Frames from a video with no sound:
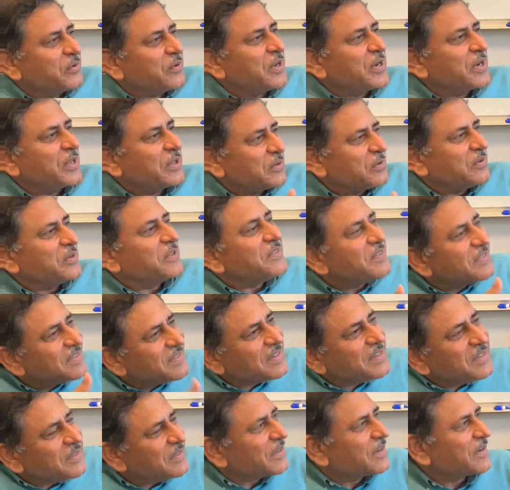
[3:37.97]
you can actually
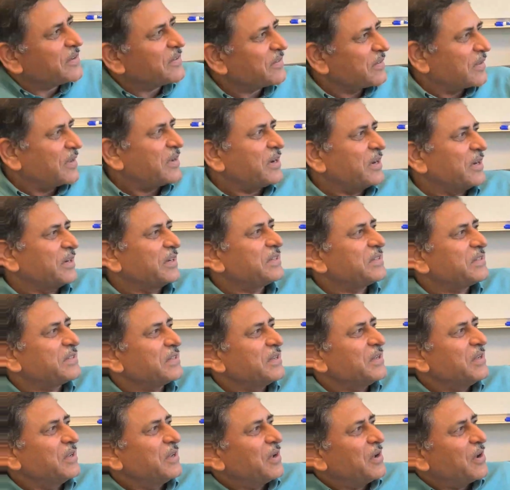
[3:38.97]
see the
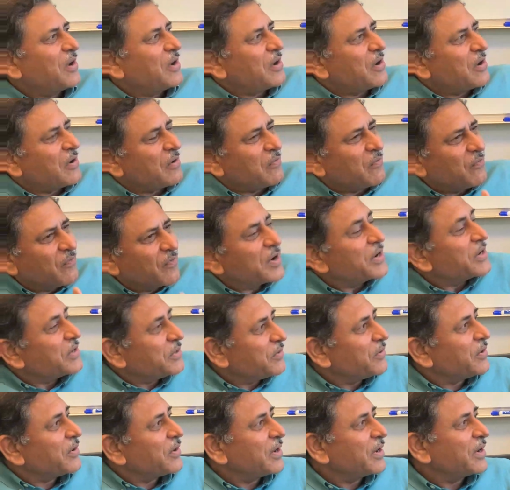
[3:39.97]
results of
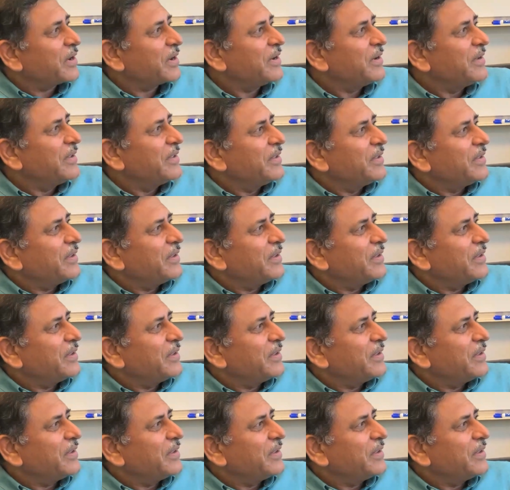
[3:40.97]
what you are